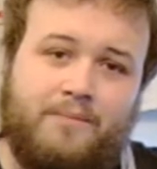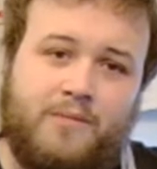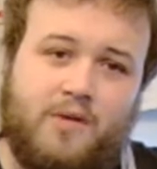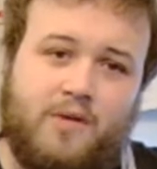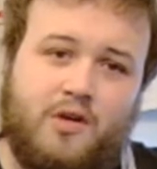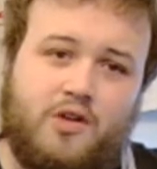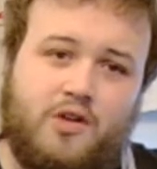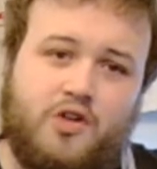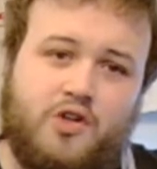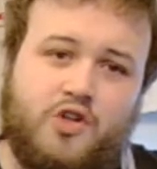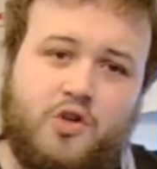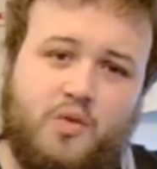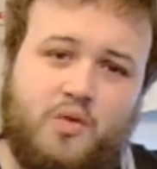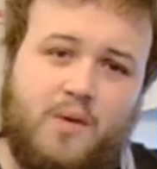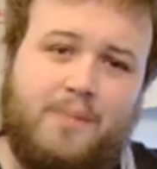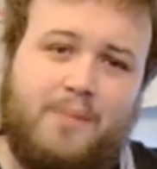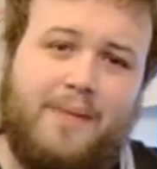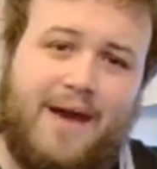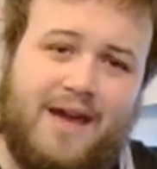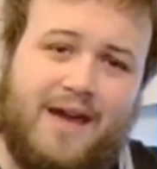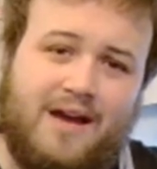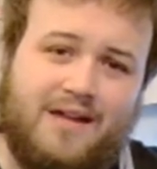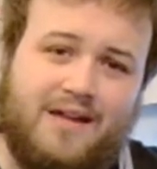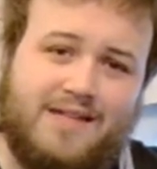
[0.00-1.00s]
should we
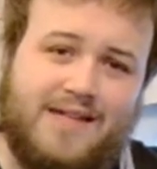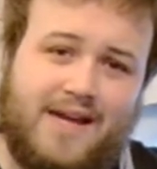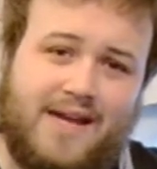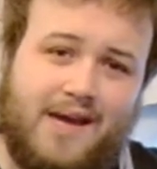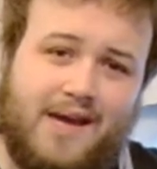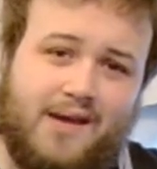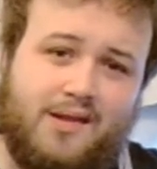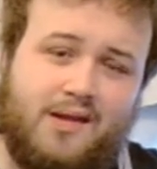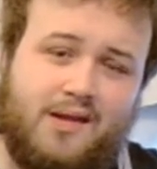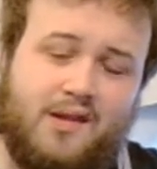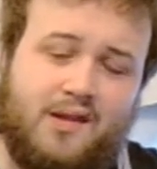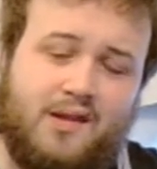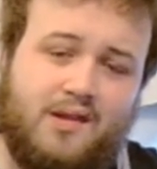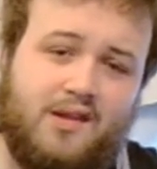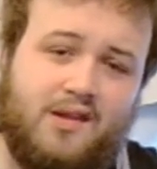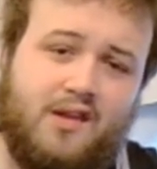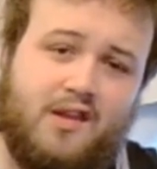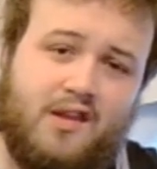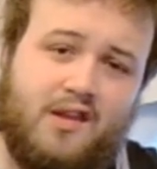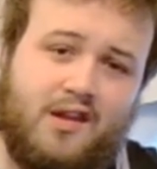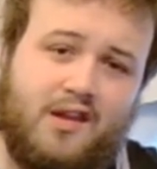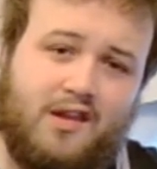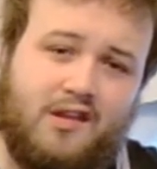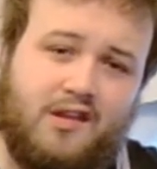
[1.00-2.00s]
pay our taxes to
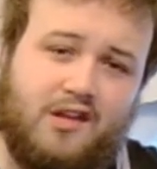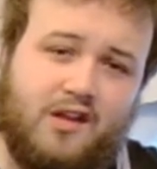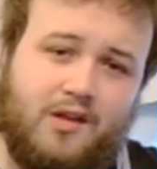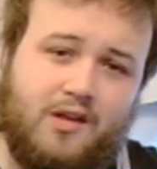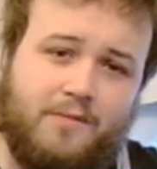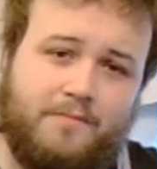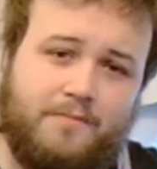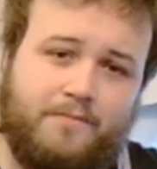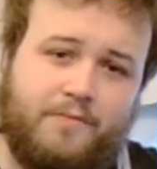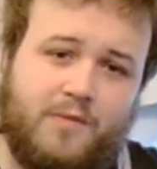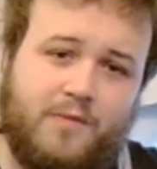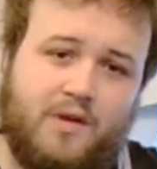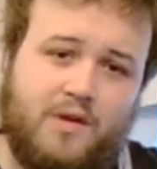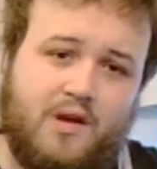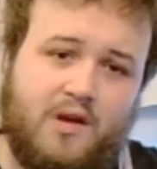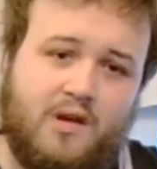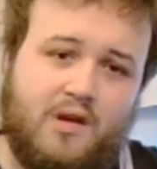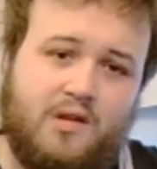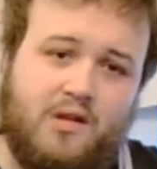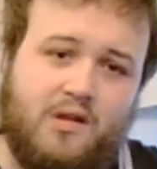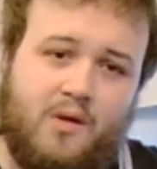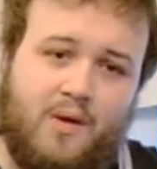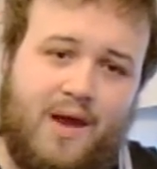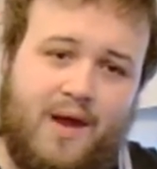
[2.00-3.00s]
Caesar?
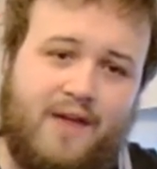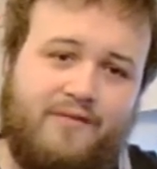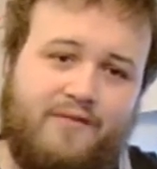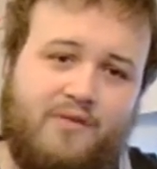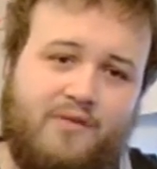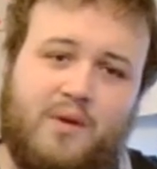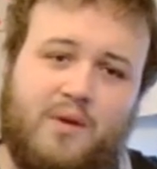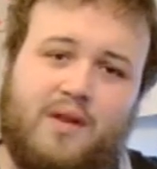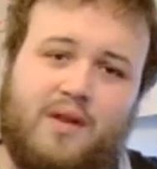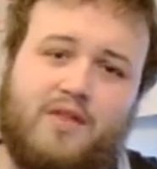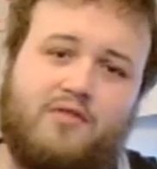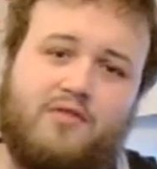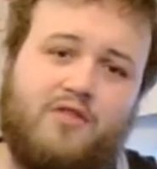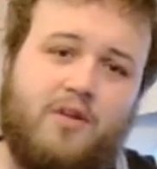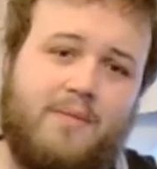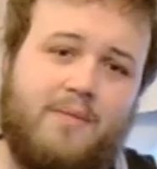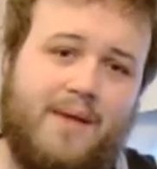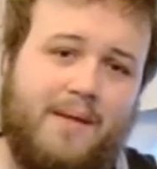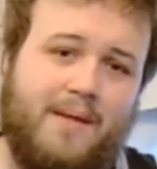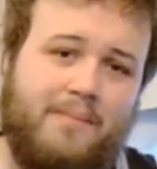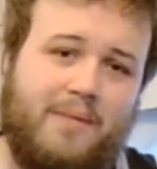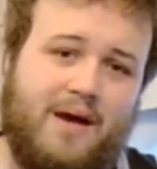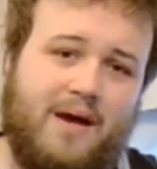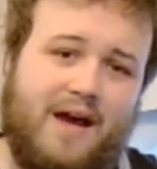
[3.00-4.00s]
So everyone in the
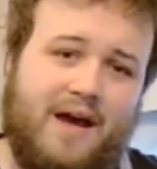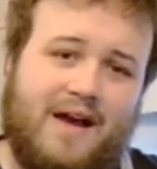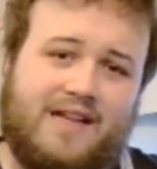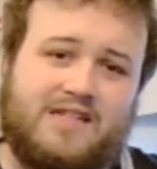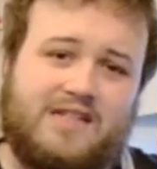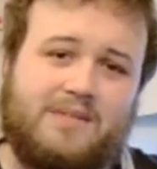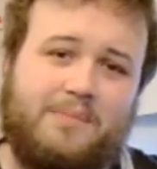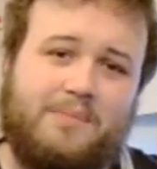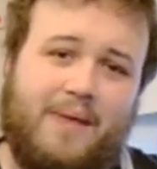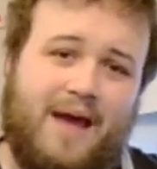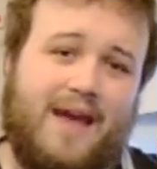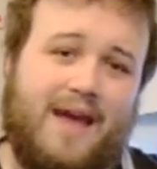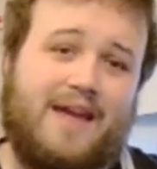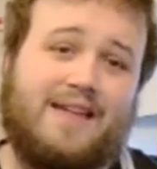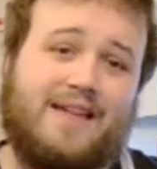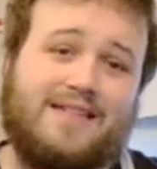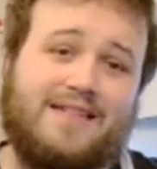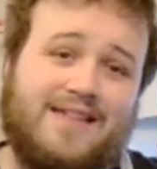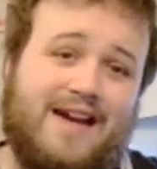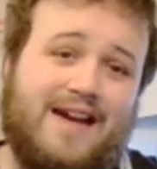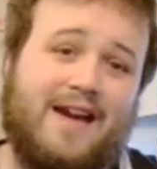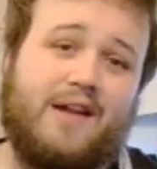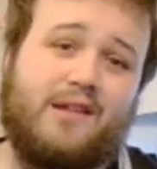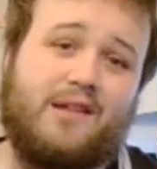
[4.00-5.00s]
Roman Empire had to pay
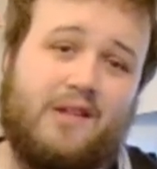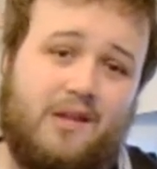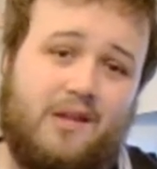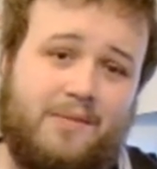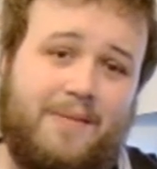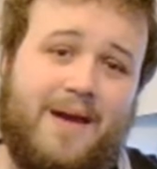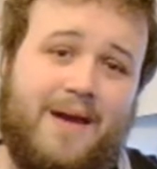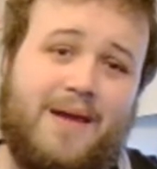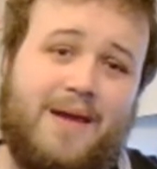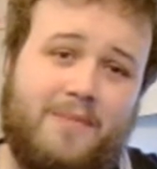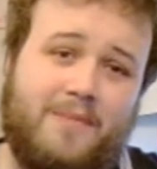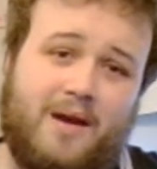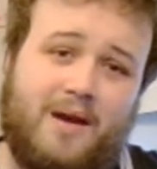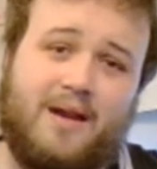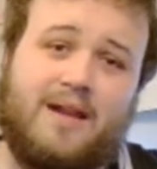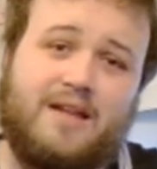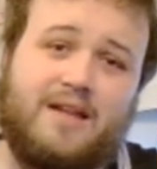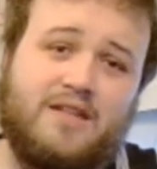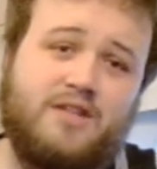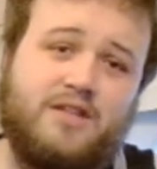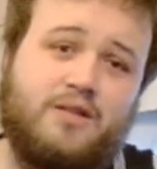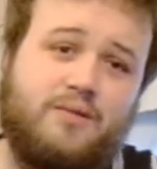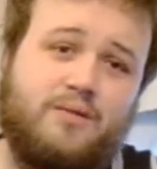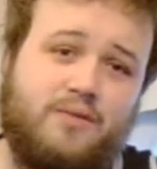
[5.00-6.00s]
taxes, pay money
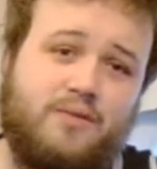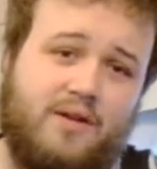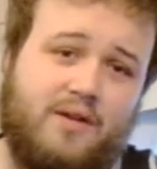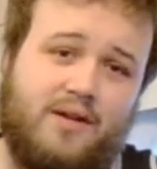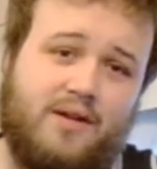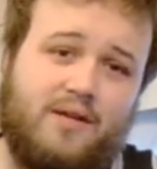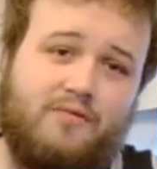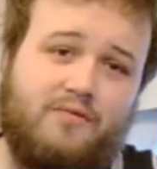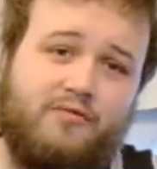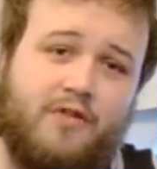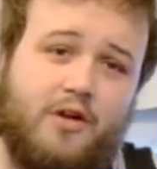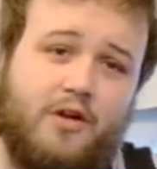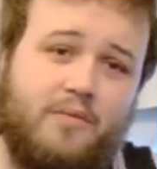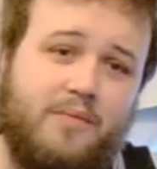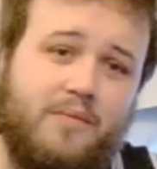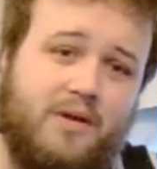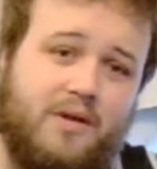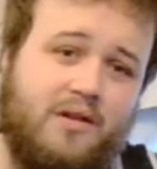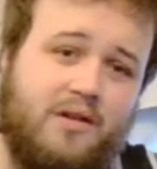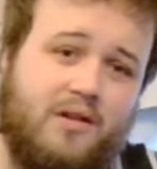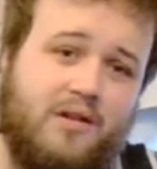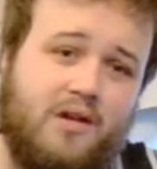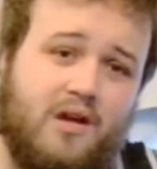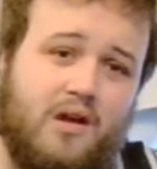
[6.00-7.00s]
to the
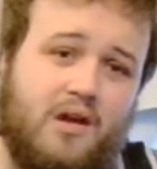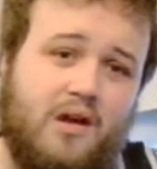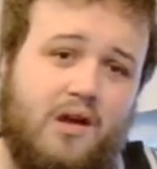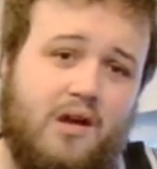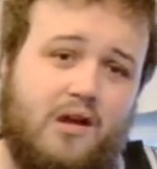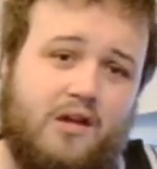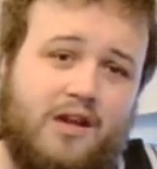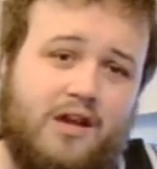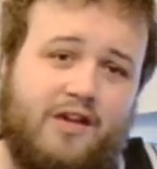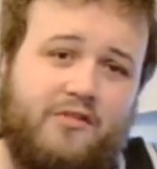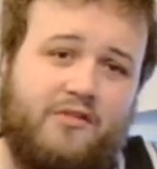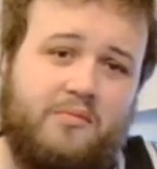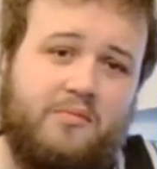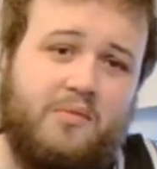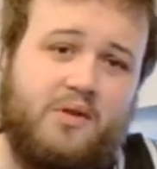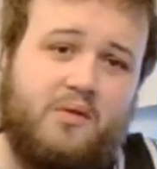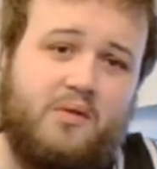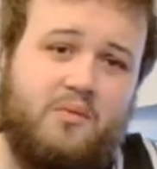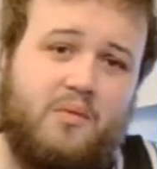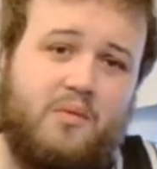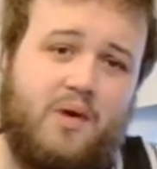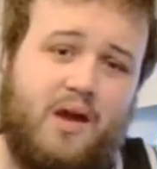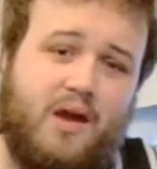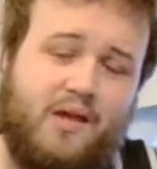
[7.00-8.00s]
Roman
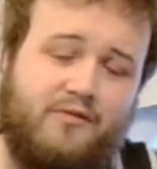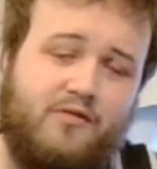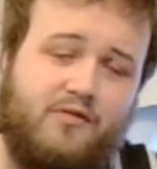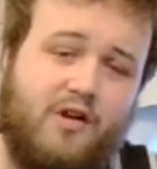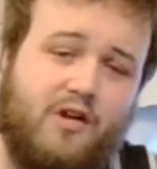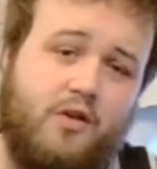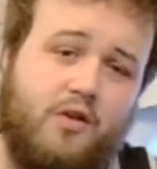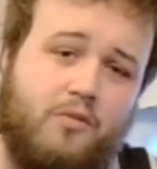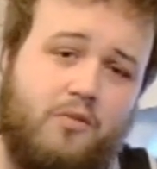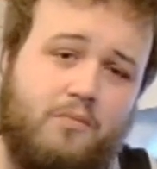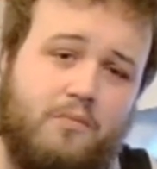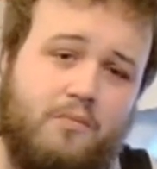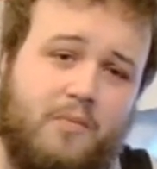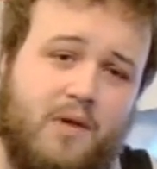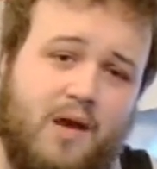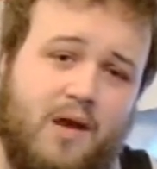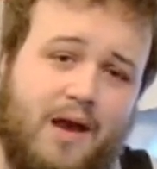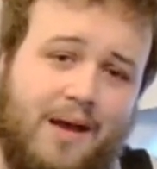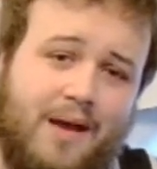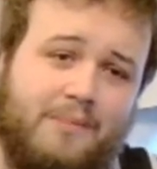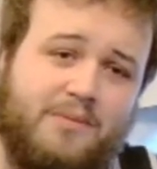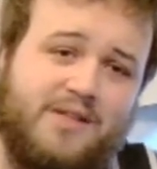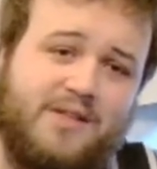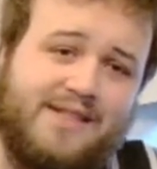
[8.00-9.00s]
government in Rome,
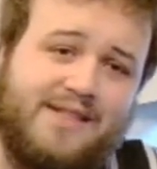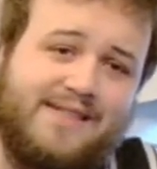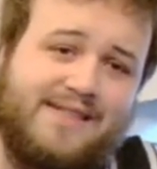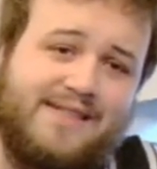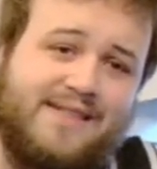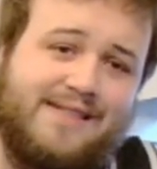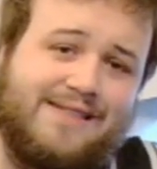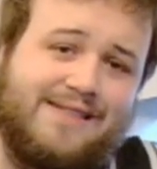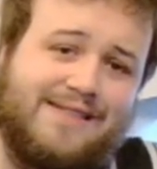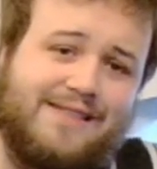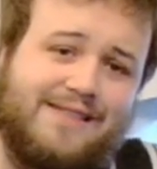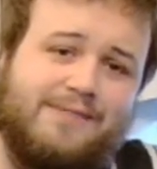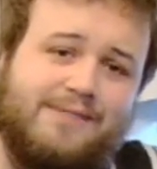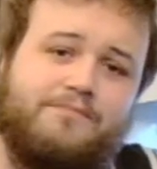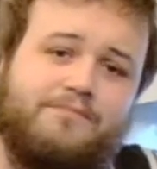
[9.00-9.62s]
to Caesar.